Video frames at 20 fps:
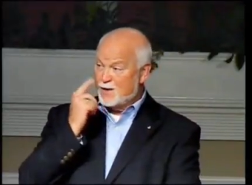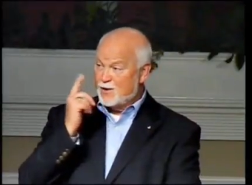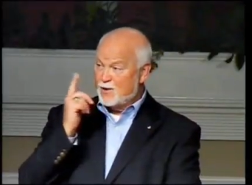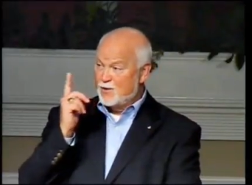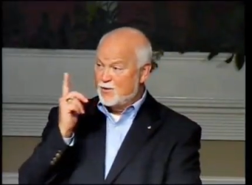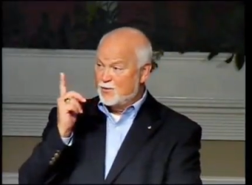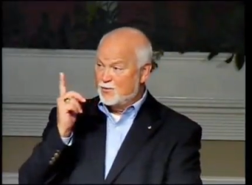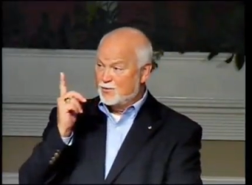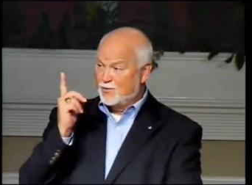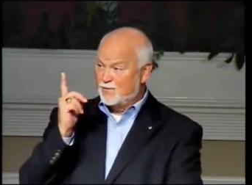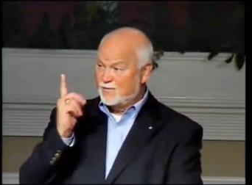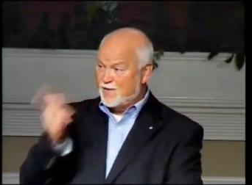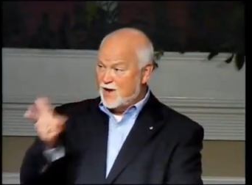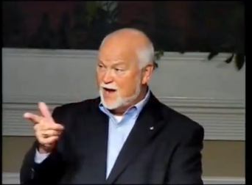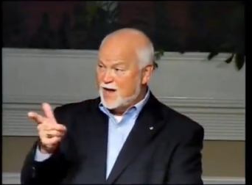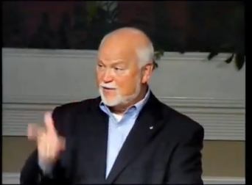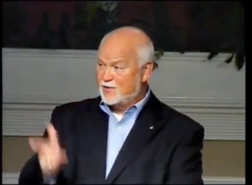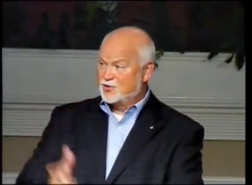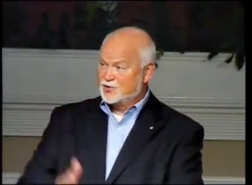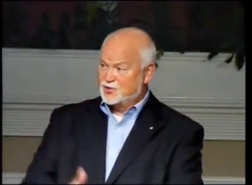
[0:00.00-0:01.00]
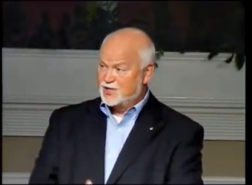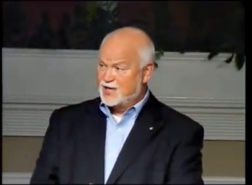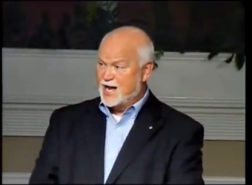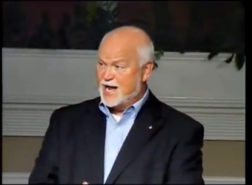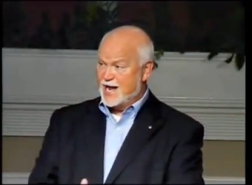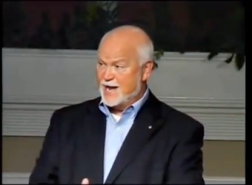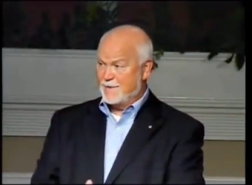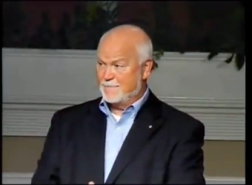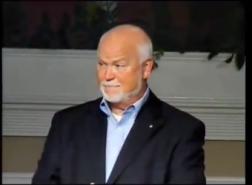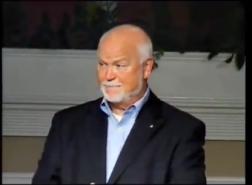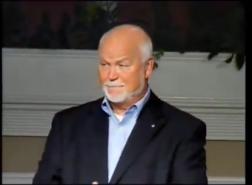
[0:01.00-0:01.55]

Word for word: on Father's Day,